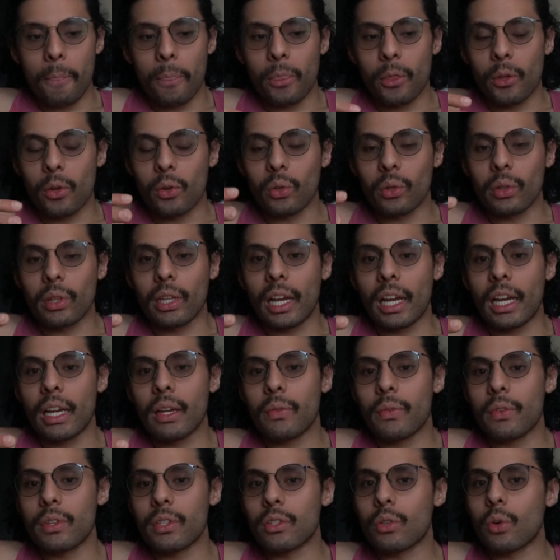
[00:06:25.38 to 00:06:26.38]
Your
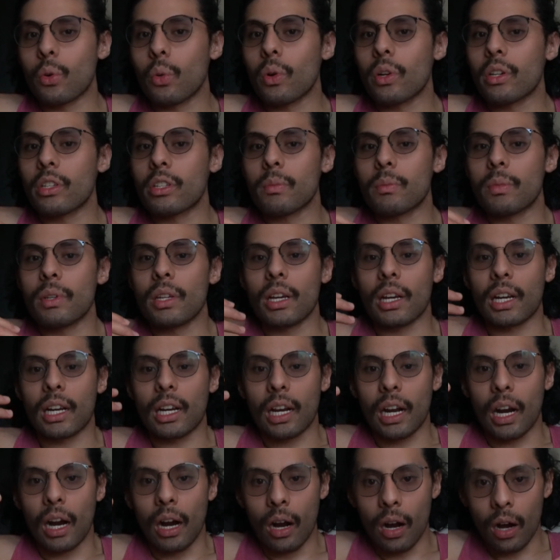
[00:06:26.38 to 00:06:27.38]
life is going to be a
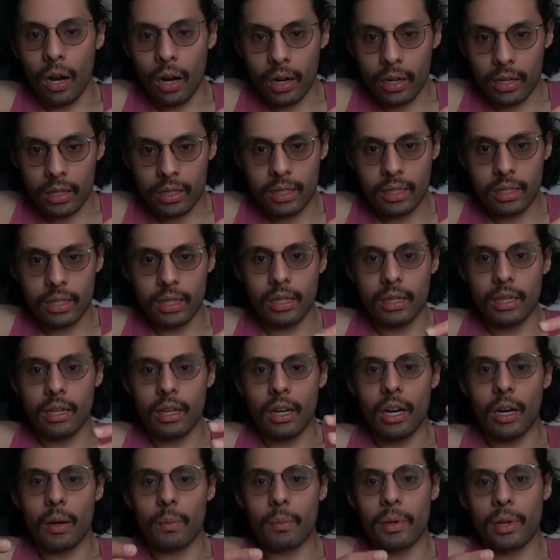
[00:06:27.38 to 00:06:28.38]
constant
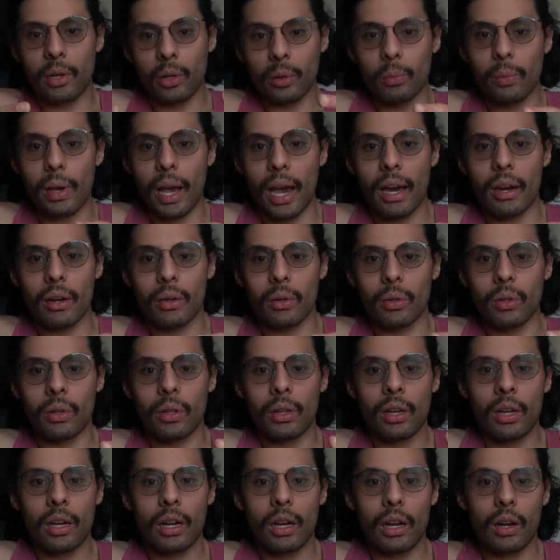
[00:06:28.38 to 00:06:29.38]
uphill battle
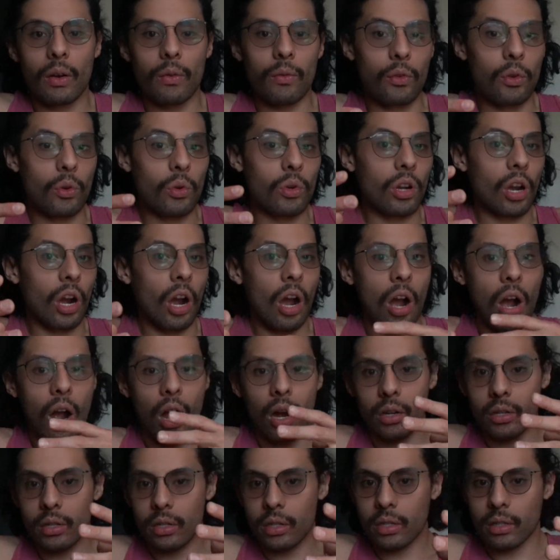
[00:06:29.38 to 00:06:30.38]
of you
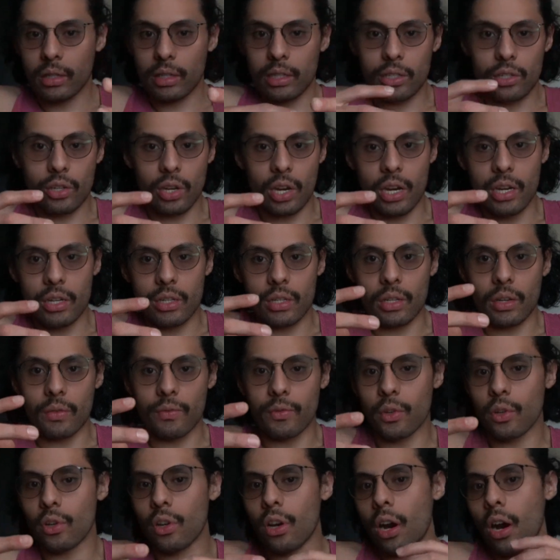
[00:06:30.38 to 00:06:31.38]
constantly changing, of
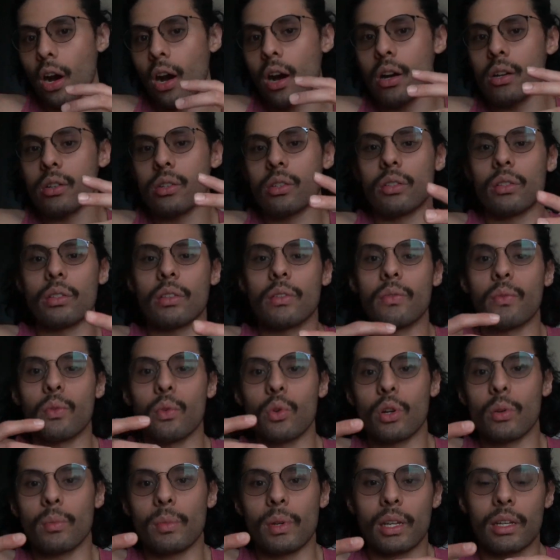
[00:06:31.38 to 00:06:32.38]
you constantly
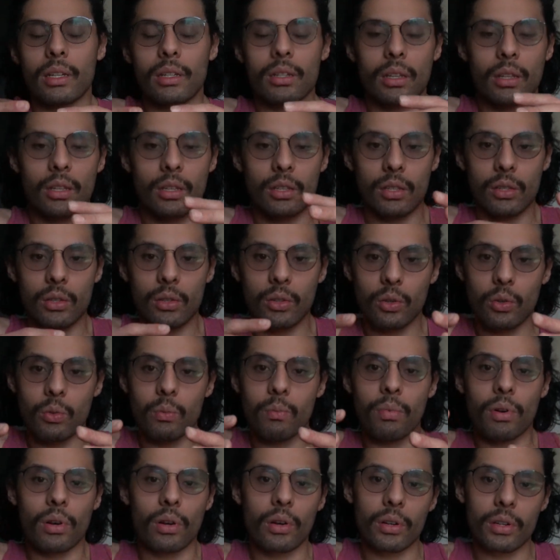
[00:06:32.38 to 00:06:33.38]
forming into this new
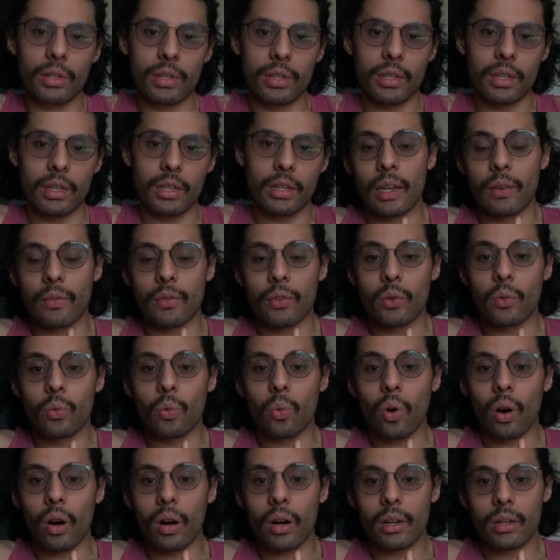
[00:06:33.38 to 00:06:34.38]
person. If you
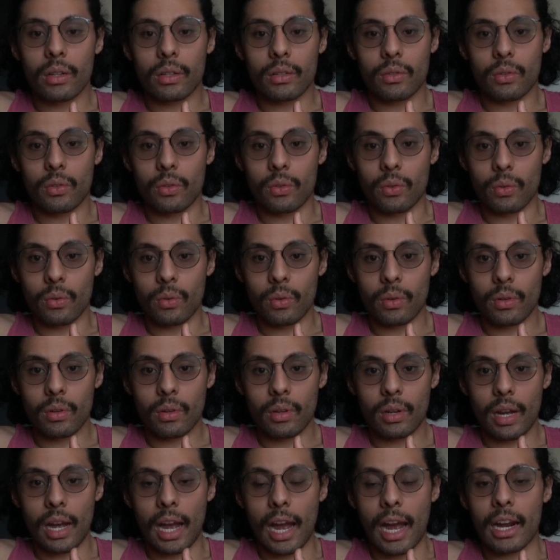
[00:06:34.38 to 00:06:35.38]
want to
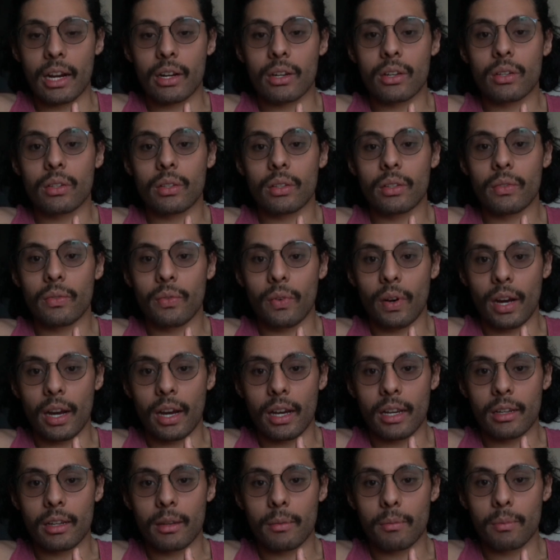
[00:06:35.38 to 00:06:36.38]
actually
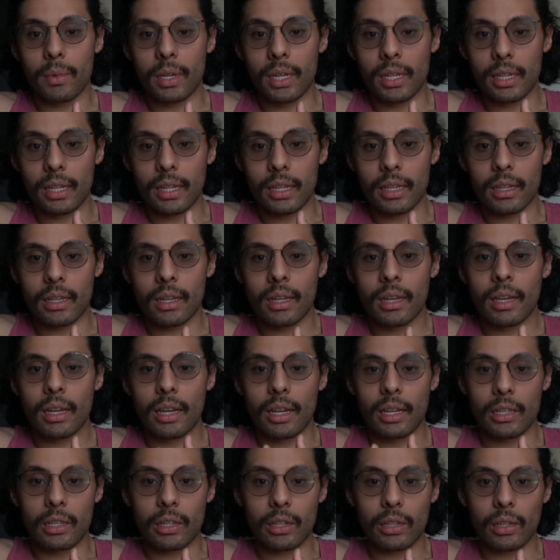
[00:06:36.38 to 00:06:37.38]
find meaning
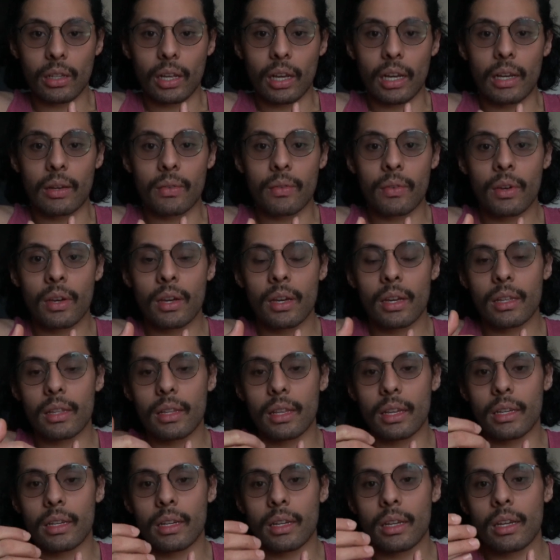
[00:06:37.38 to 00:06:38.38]
in your life,
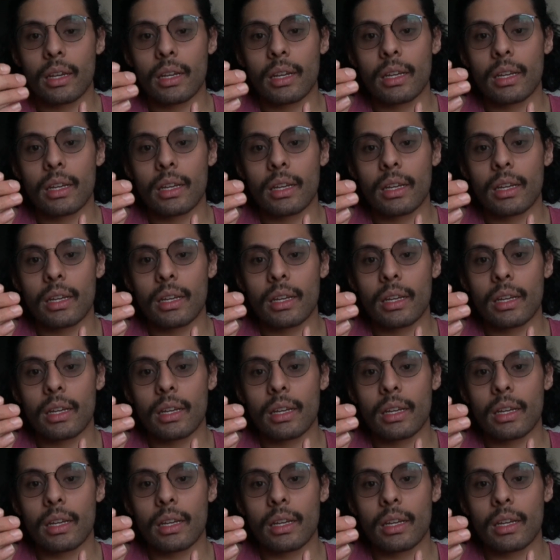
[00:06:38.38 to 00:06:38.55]
then